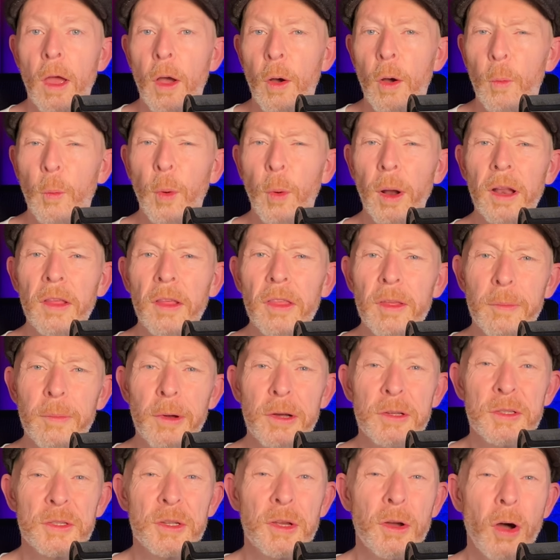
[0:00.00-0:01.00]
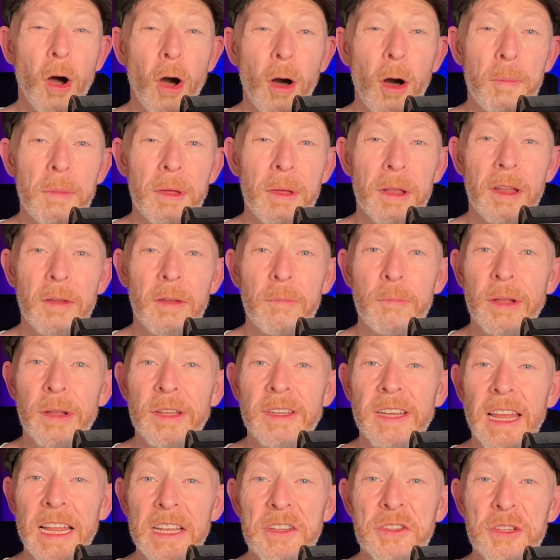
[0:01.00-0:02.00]
One of the most common and
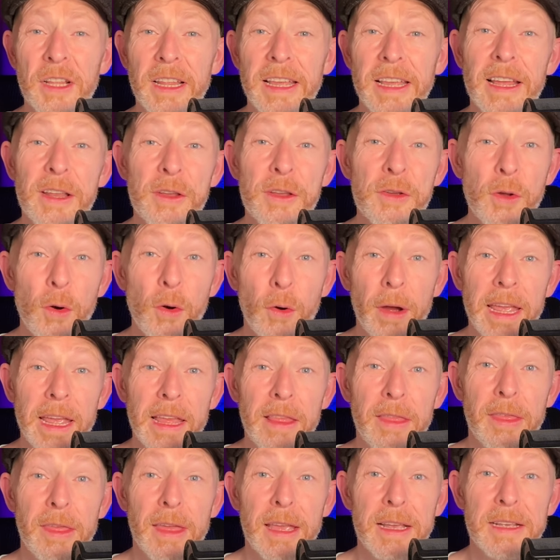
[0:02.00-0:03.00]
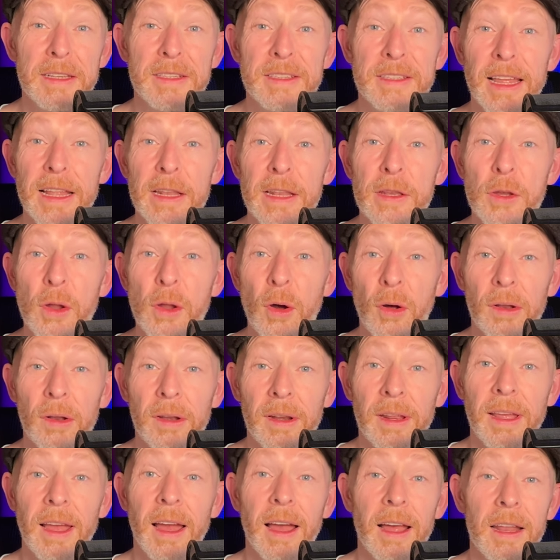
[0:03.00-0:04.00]
potentially annoying things that
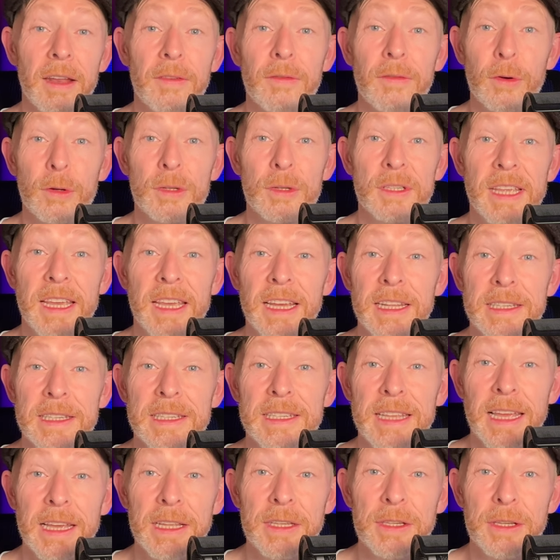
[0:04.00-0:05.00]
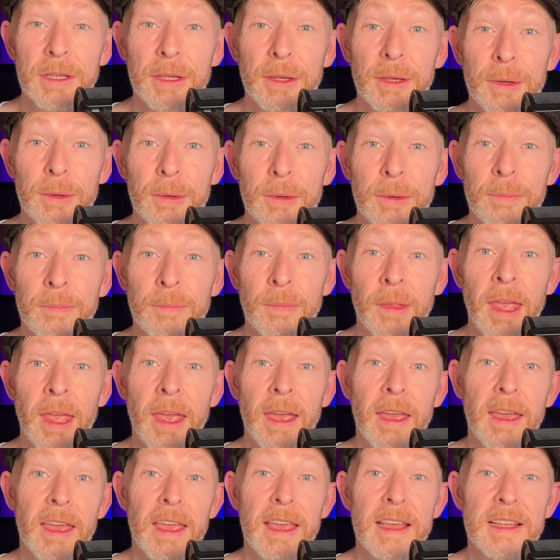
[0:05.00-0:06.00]
non-carnivores can say to you
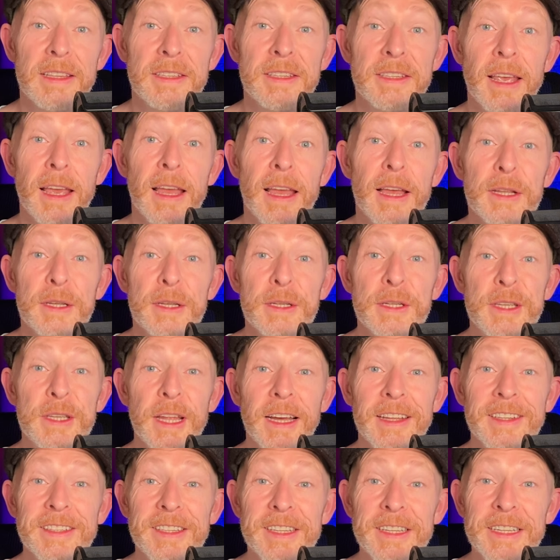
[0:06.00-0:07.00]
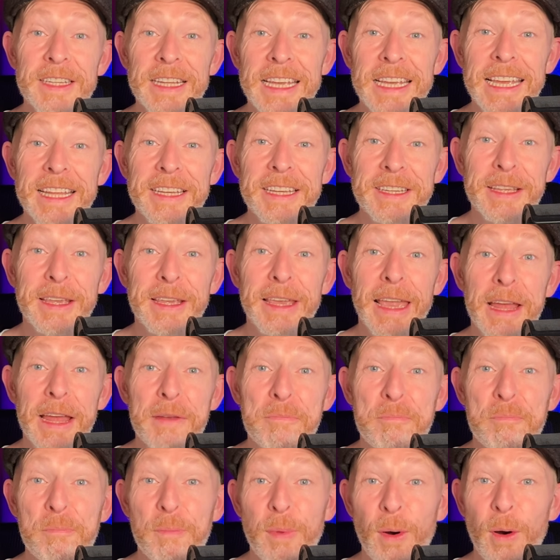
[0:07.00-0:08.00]
is, doesn't it
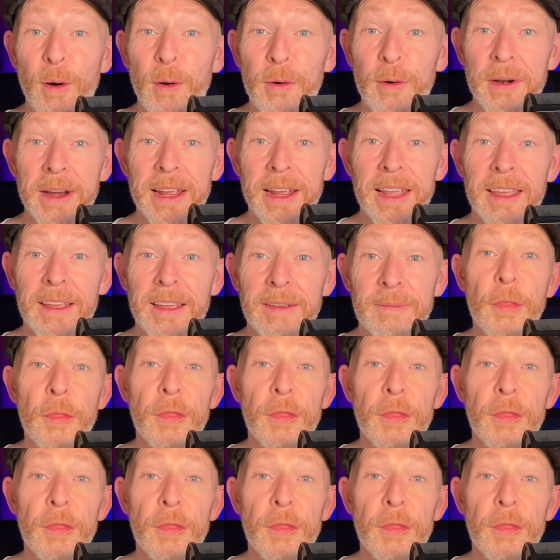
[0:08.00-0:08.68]
get boring?